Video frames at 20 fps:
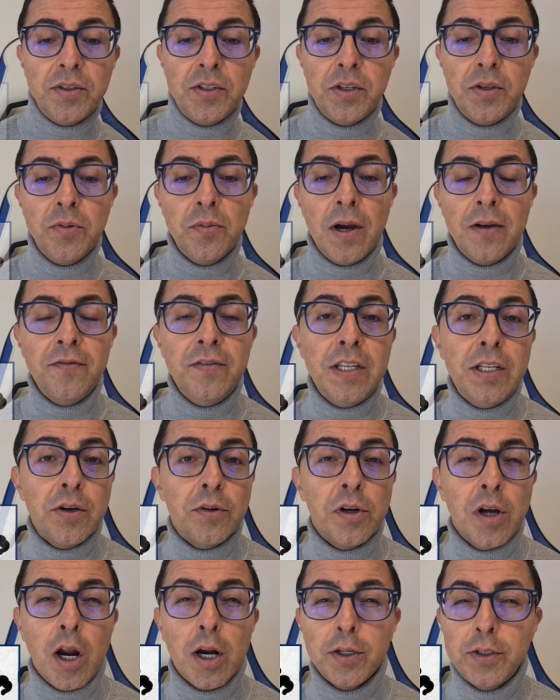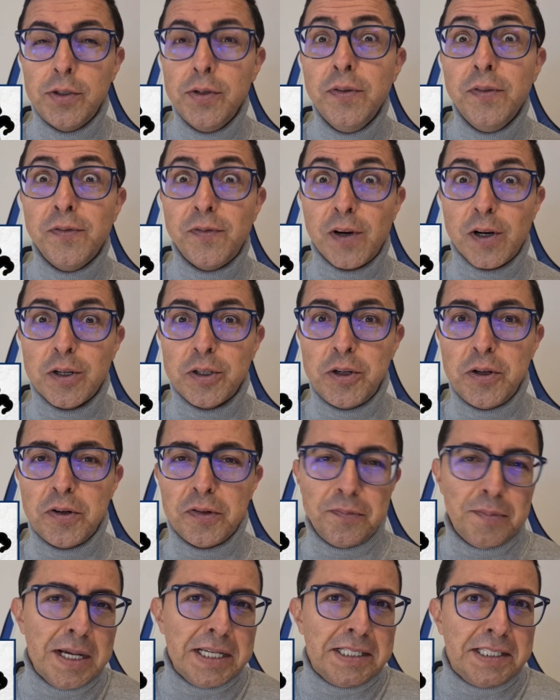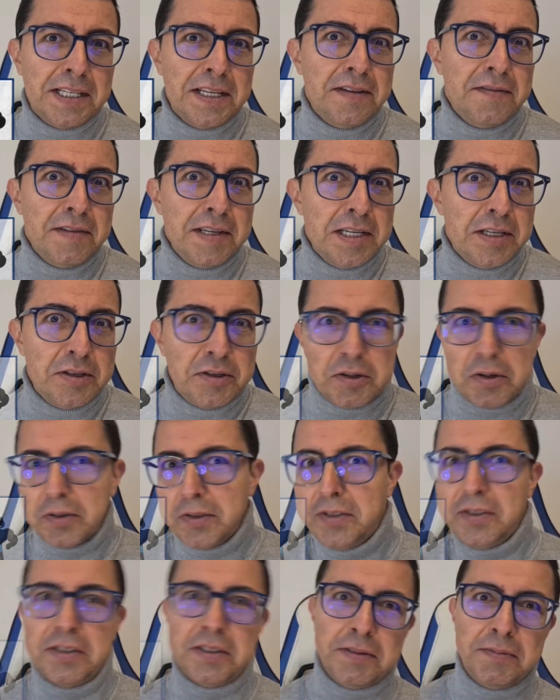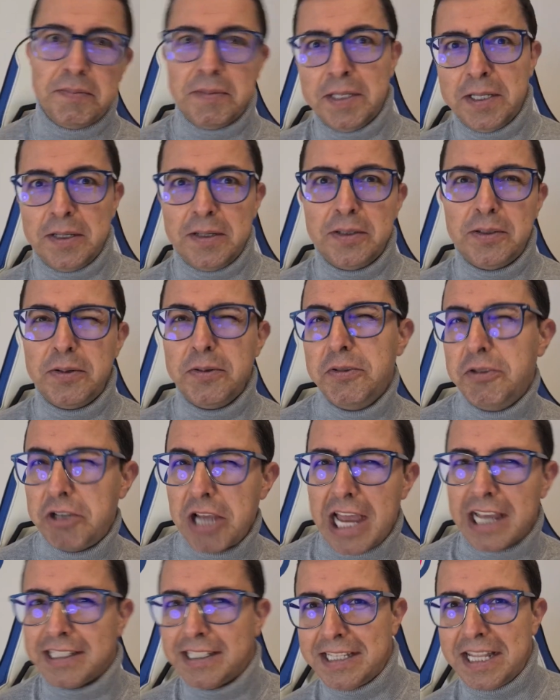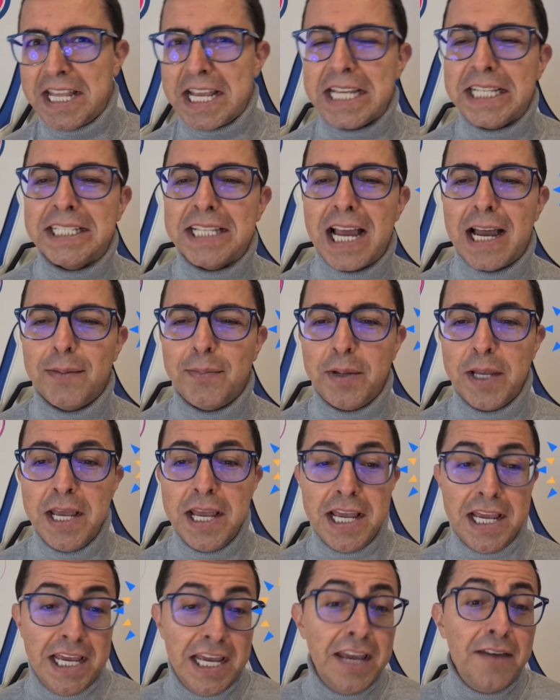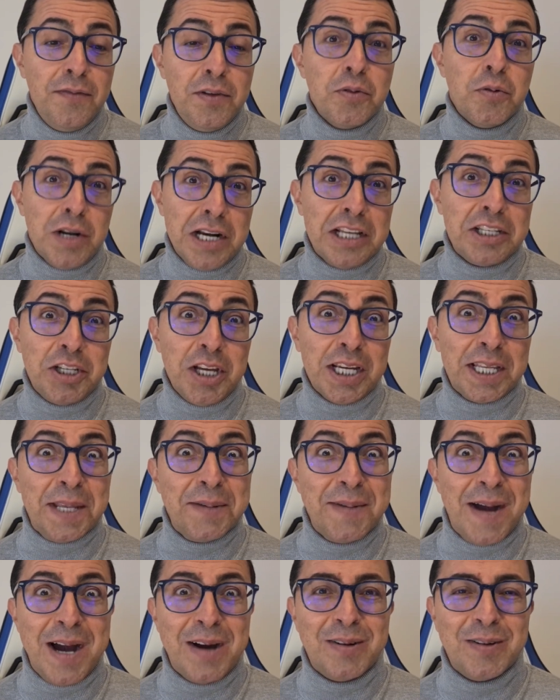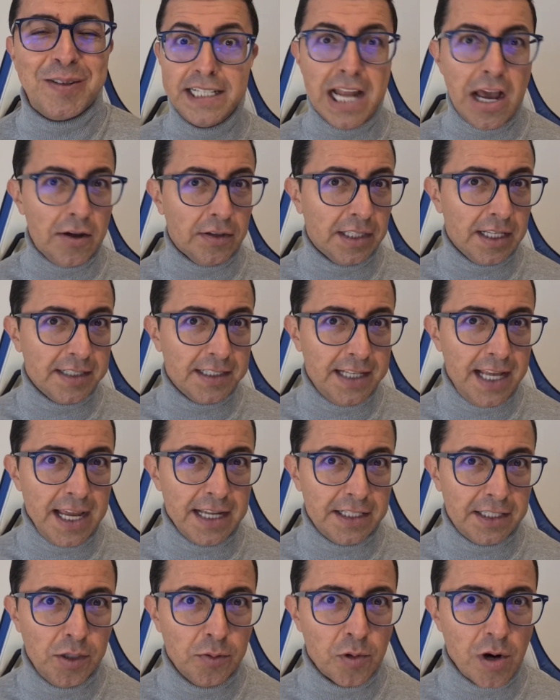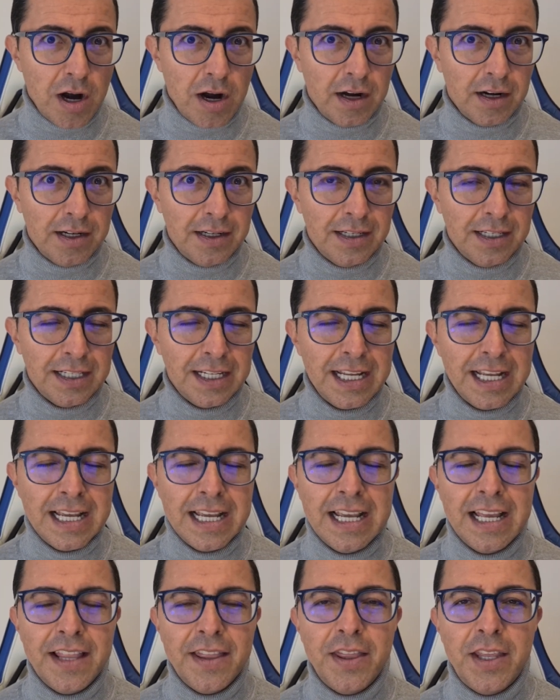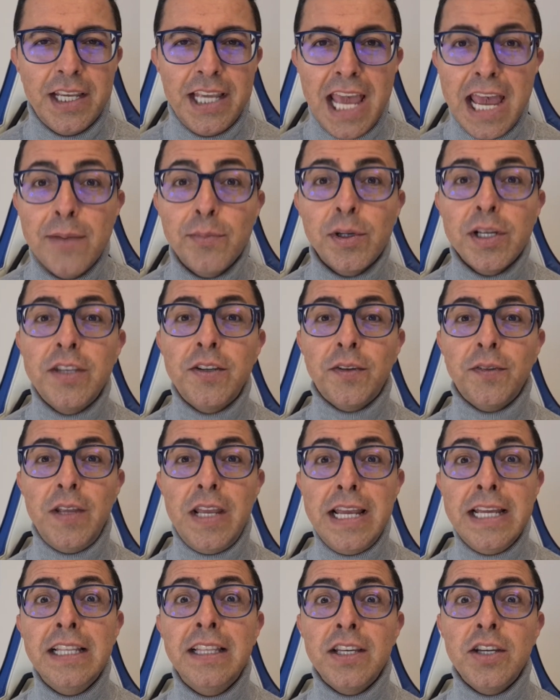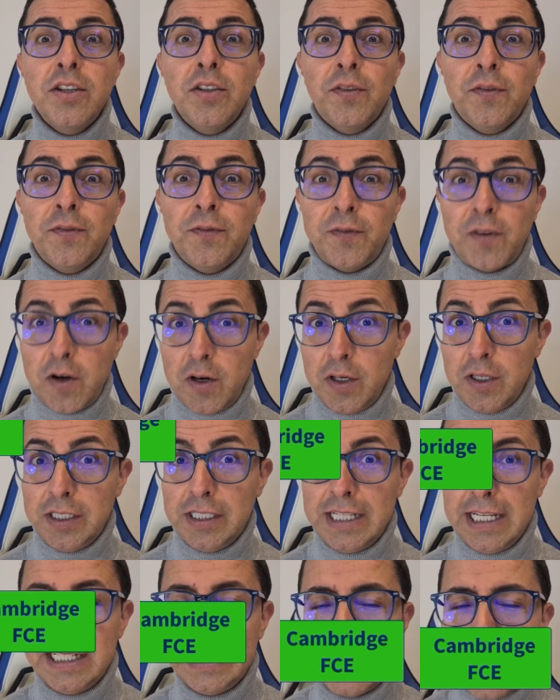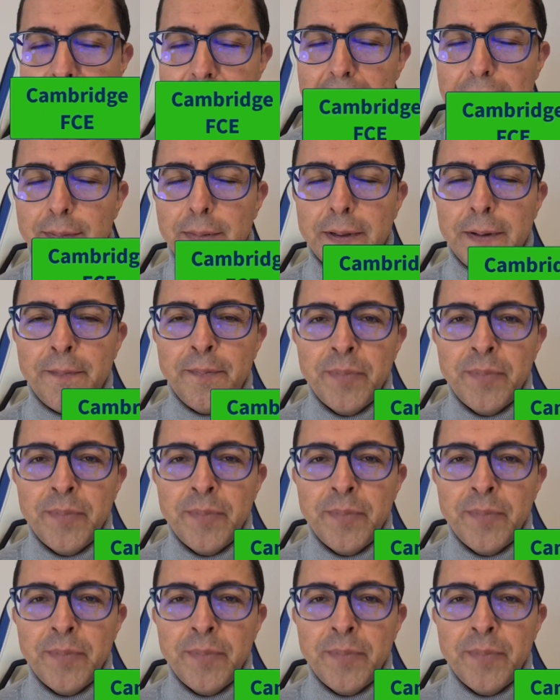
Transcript: to a video cartoon version of my CV just to jazz things up if you want to check them out. Now let's get to work. The Cambridge English First exam.